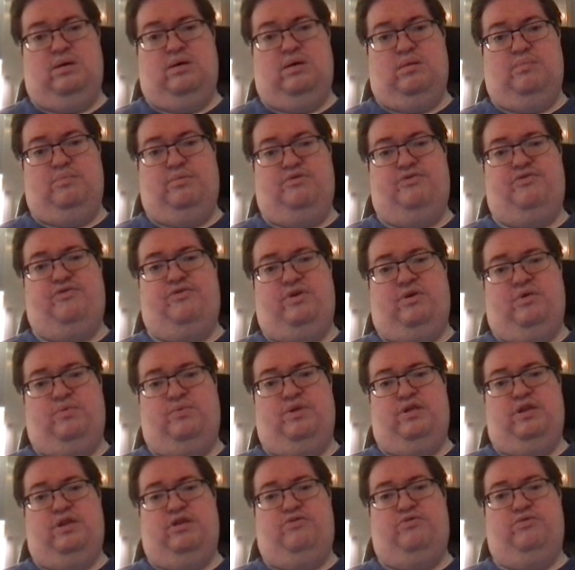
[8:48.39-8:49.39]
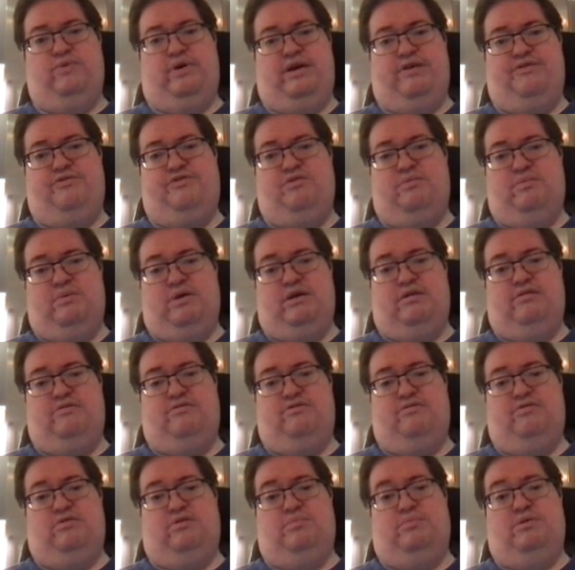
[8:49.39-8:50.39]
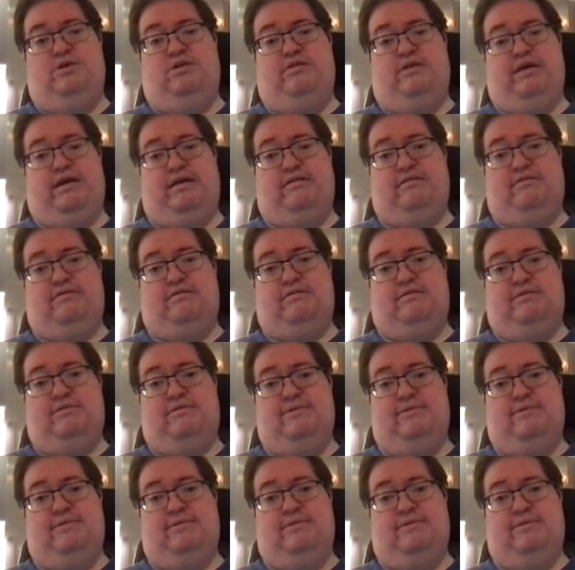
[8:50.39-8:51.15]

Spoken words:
But still, we need to estimate the betas.